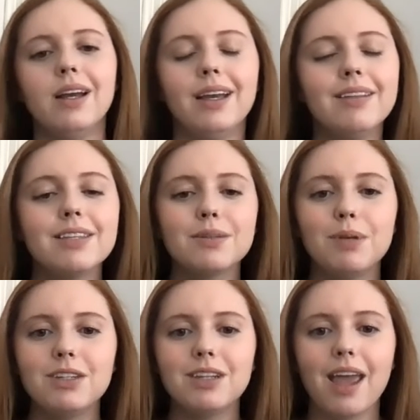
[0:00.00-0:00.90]
In this
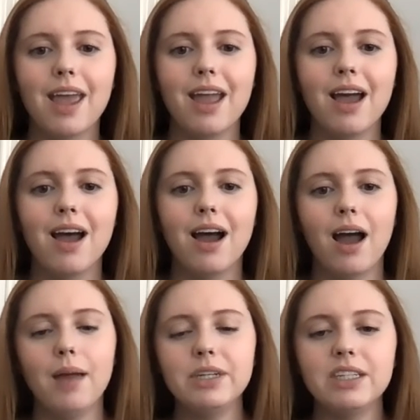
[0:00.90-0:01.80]
speech today,
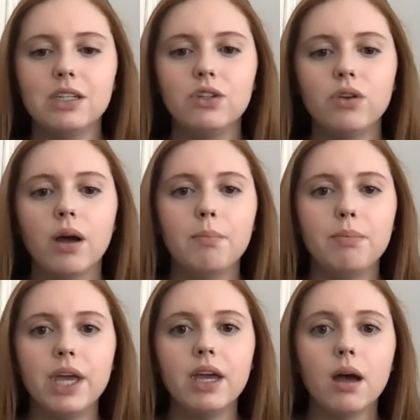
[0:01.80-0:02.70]
I'm going to teach you a
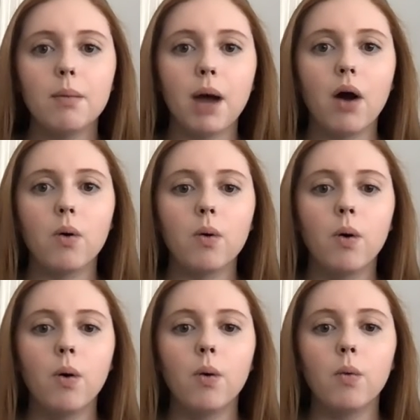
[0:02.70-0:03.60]
bit about
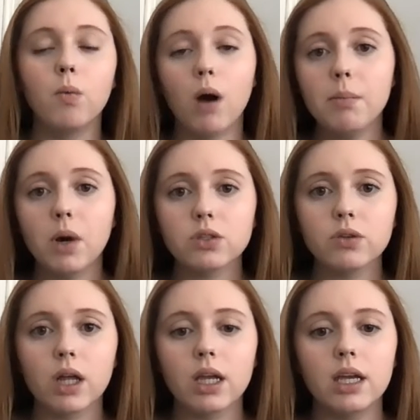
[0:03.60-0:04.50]
what
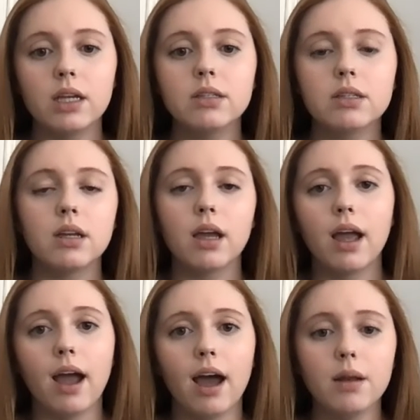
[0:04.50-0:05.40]
mozzarella is,
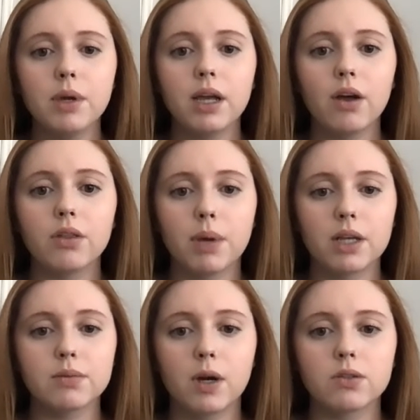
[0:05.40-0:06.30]
how to pick out the
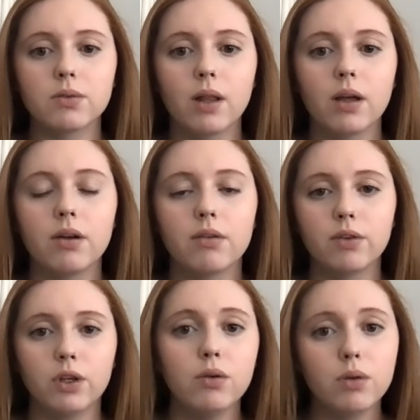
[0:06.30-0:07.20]
best mozzarella for
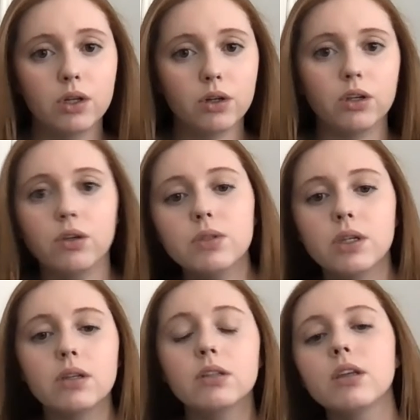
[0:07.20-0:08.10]
you and your
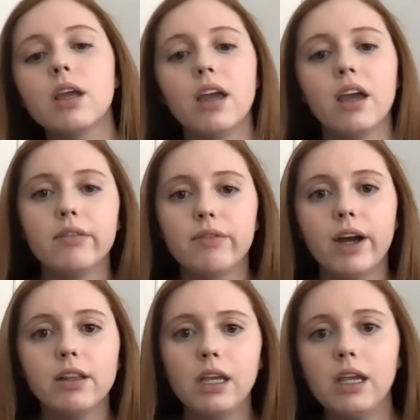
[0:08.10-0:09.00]
uses, and
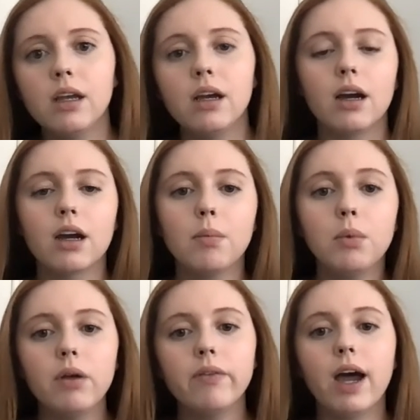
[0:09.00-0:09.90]
finally, a couple
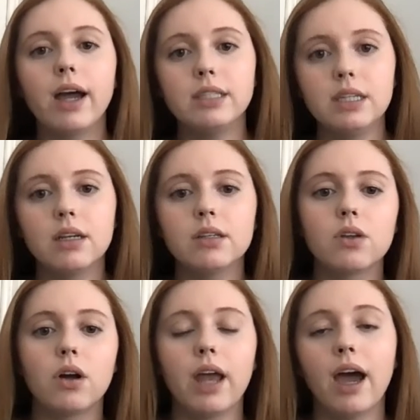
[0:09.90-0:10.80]
of ideas
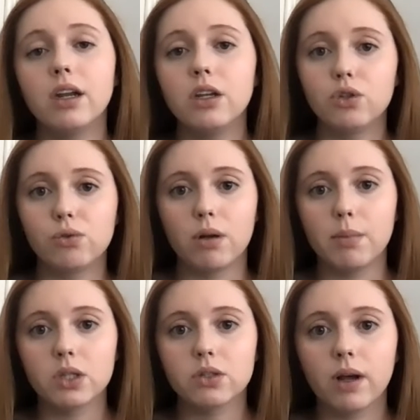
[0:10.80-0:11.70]
on how to enjoy
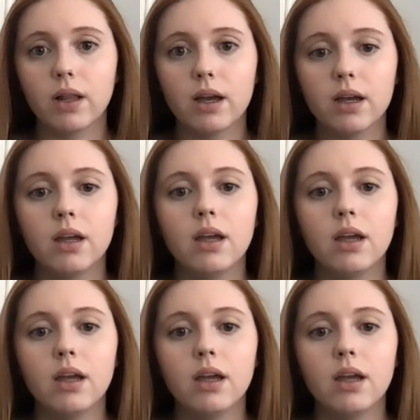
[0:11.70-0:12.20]
mozzarella.